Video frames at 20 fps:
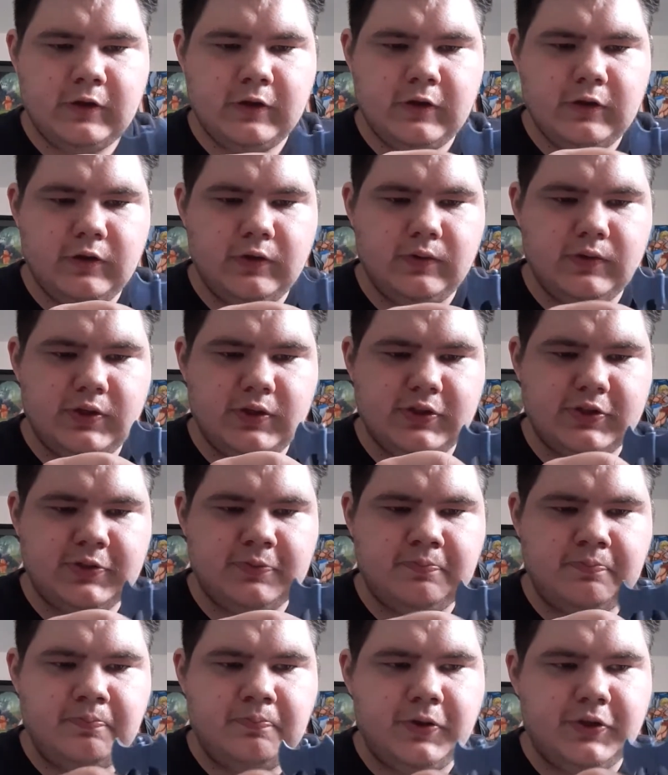you just
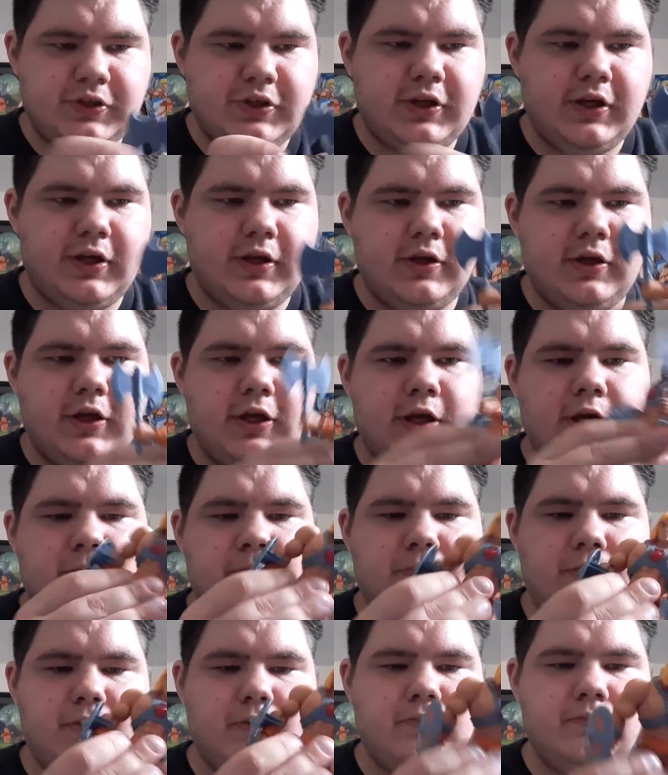push it in, and
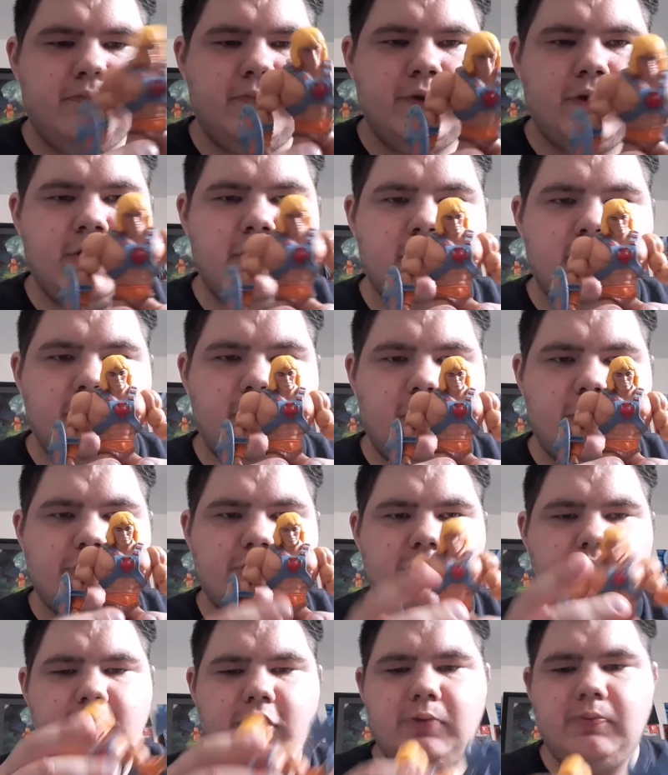boom. There's
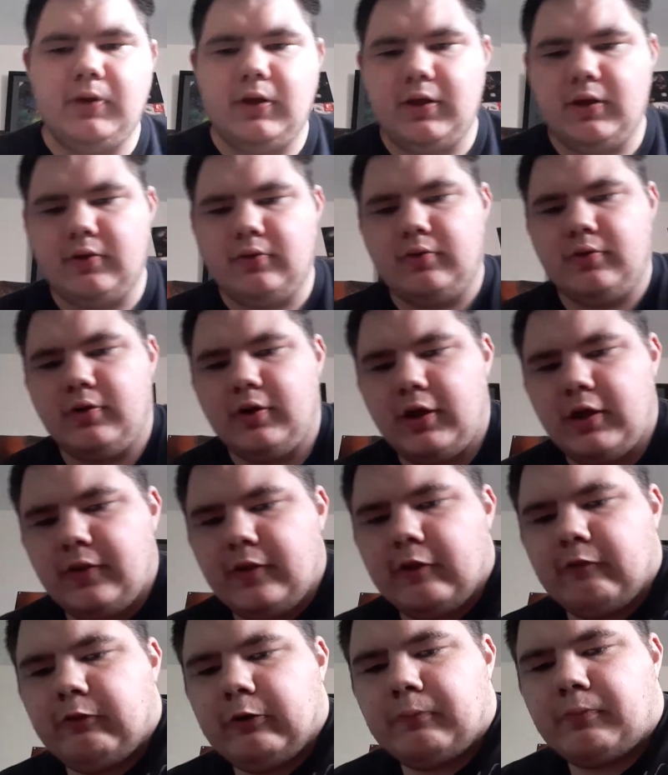your He-Man. And
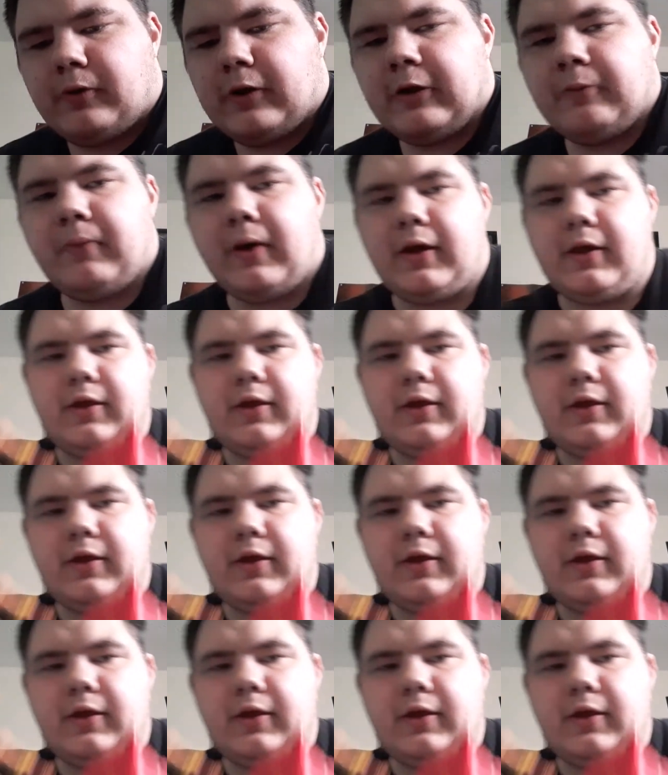then if we bring back